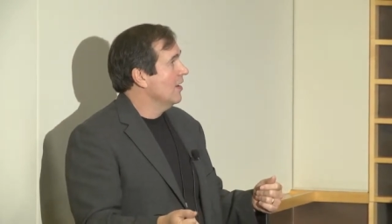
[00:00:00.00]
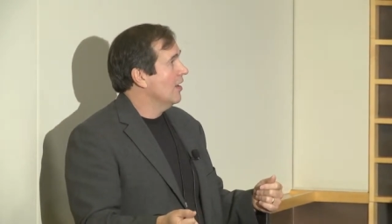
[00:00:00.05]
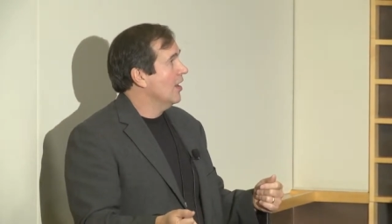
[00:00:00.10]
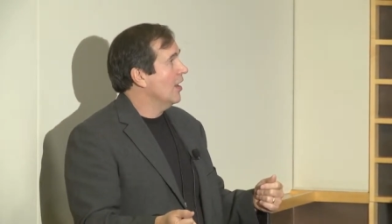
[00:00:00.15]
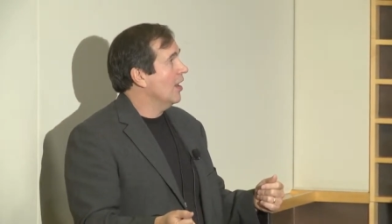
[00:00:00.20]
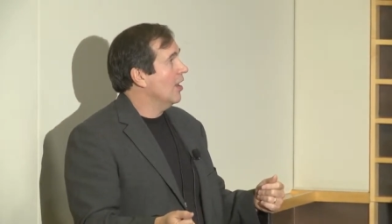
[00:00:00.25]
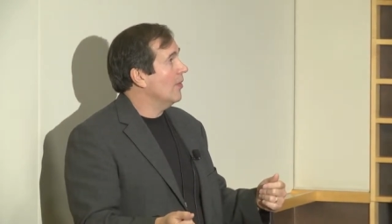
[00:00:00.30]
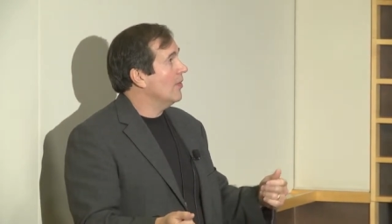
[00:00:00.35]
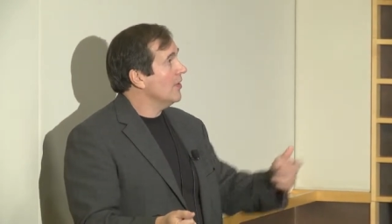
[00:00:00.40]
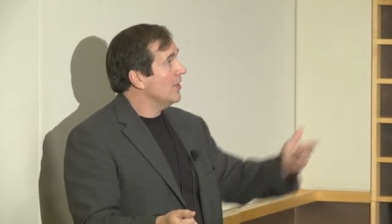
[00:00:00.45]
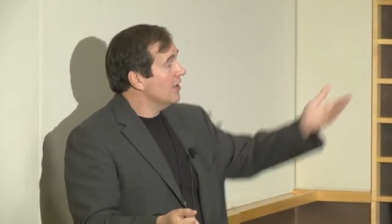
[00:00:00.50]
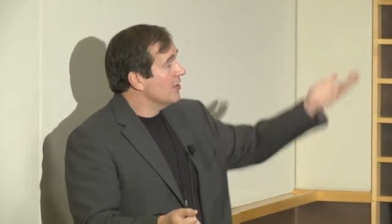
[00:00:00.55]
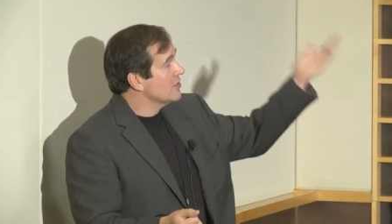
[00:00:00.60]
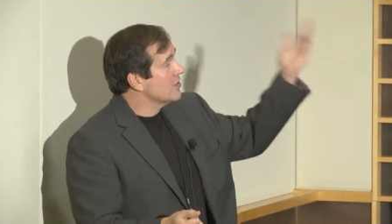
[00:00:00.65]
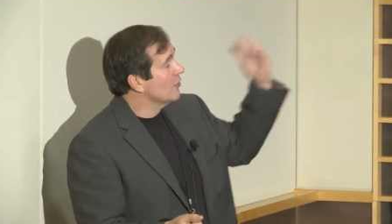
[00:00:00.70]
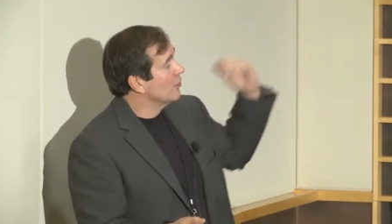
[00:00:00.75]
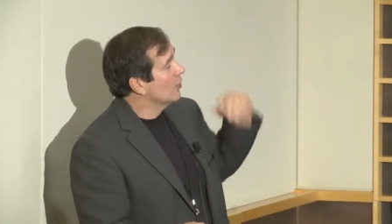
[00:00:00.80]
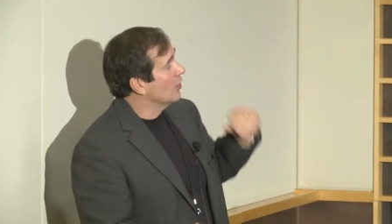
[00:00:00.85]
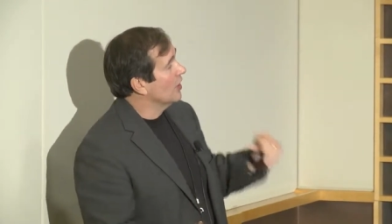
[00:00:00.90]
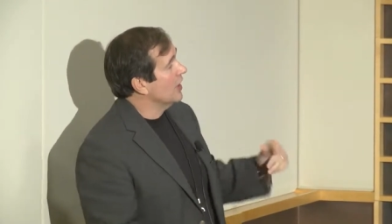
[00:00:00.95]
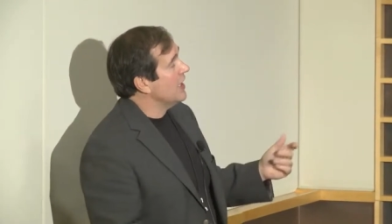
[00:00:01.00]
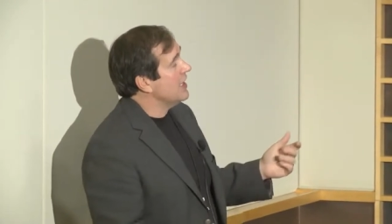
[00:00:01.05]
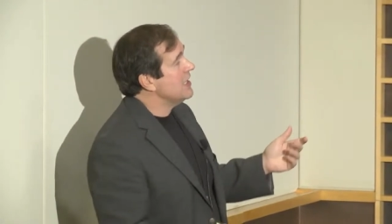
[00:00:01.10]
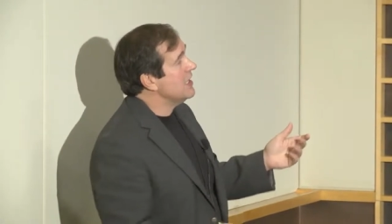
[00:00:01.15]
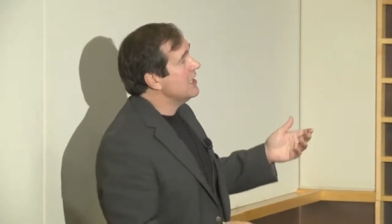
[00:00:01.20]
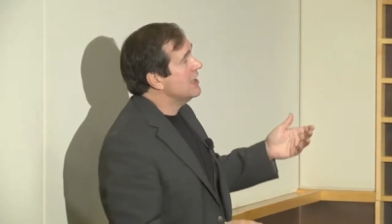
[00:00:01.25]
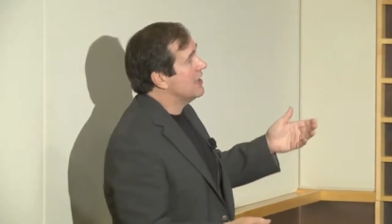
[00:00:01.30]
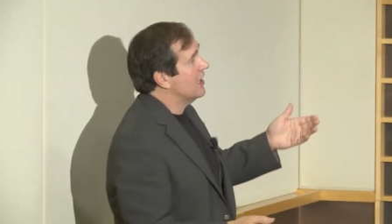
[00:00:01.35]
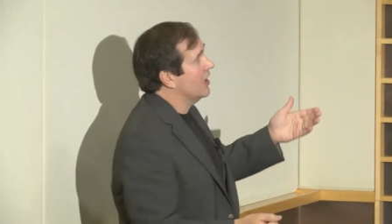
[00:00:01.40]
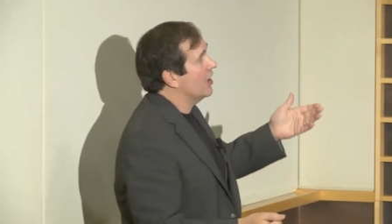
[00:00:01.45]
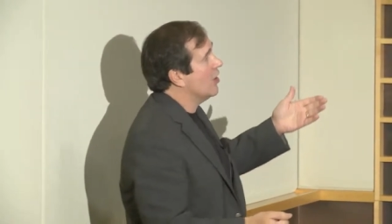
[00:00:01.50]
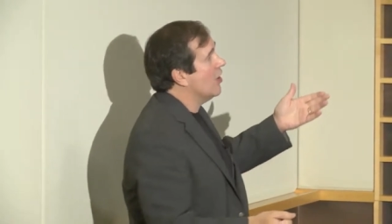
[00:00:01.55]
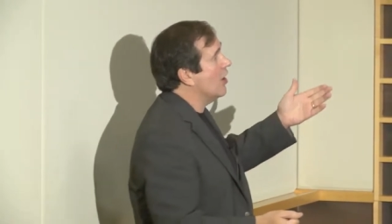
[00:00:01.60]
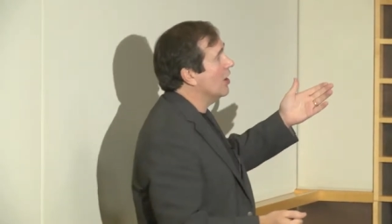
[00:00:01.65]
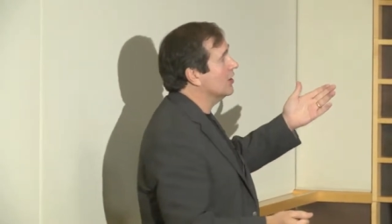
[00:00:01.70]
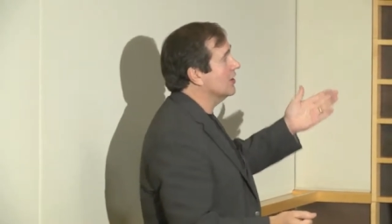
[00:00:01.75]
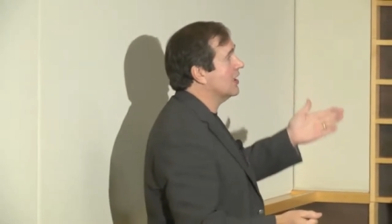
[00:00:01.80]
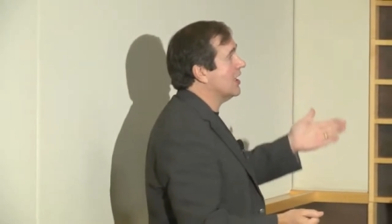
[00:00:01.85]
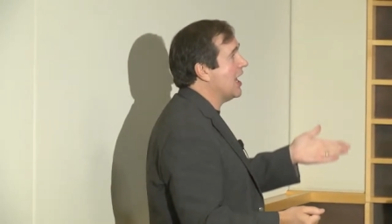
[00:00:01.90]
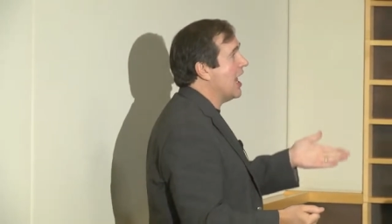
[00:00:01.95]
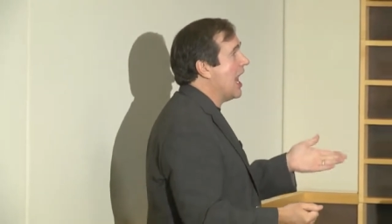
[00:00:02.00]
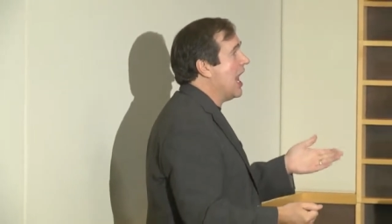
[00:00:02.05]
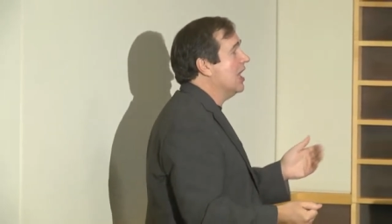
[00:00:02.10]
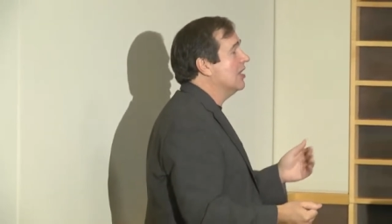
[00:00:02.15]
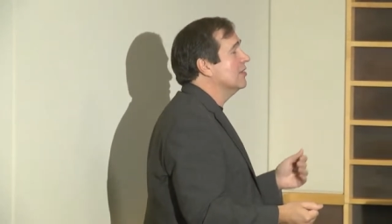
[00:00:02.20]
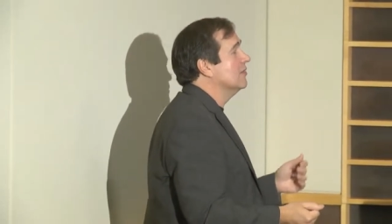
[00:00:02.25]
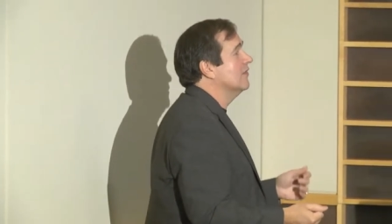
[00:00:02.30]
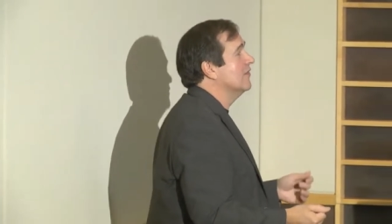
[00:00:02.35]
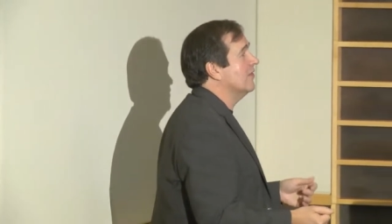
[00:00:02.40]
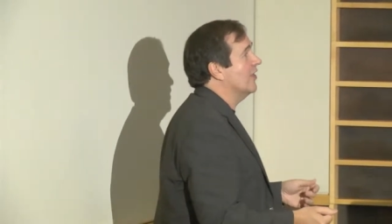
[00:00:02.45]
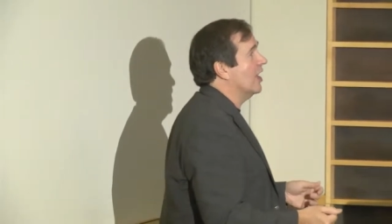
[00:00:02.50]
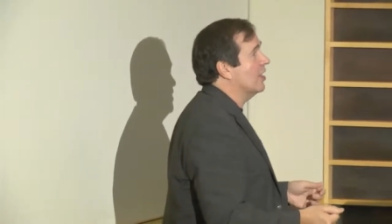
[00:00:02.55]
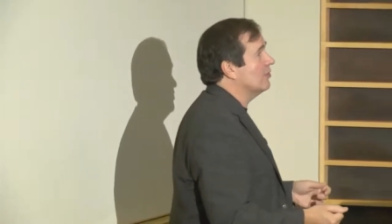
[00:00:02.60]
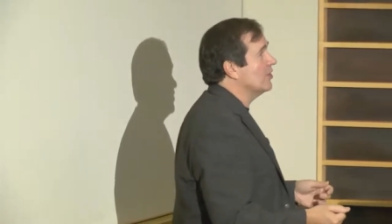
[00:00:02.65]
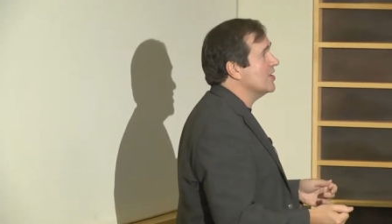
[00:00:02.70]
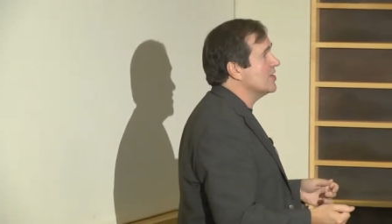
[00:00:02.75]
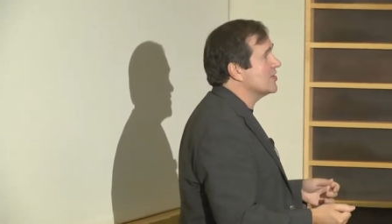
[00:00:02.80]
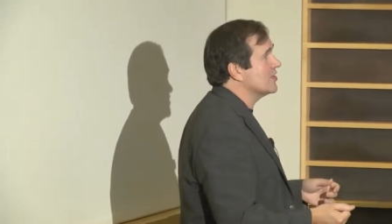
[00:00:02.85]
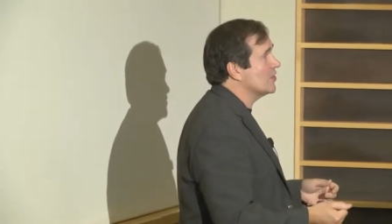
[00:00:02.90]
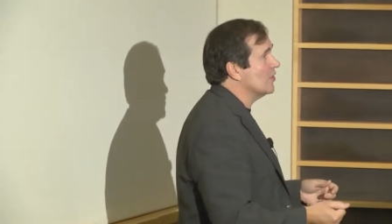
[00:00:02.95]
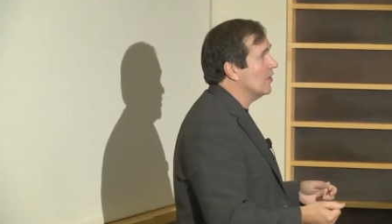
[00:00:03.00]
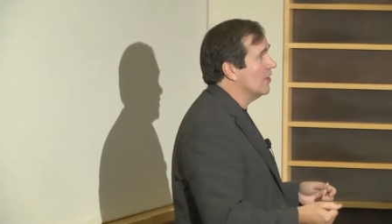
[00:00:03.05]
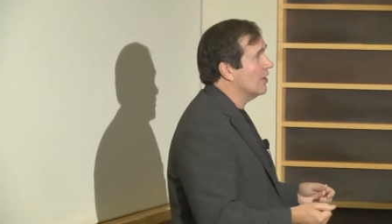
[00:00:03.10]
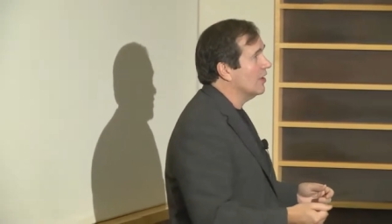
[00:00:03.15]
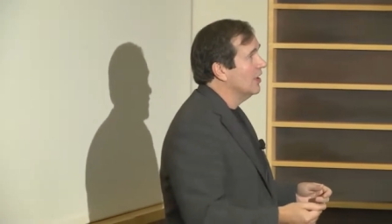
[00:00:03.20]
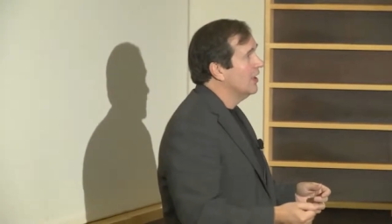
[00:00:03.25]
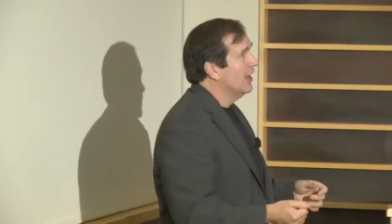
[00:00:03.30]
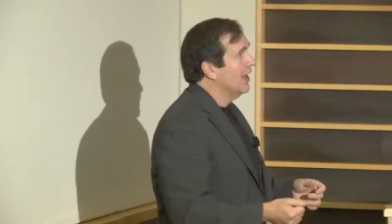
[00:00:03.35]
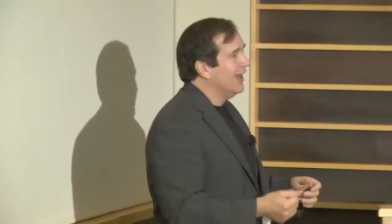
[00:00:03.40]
There's a related thing called a column family store.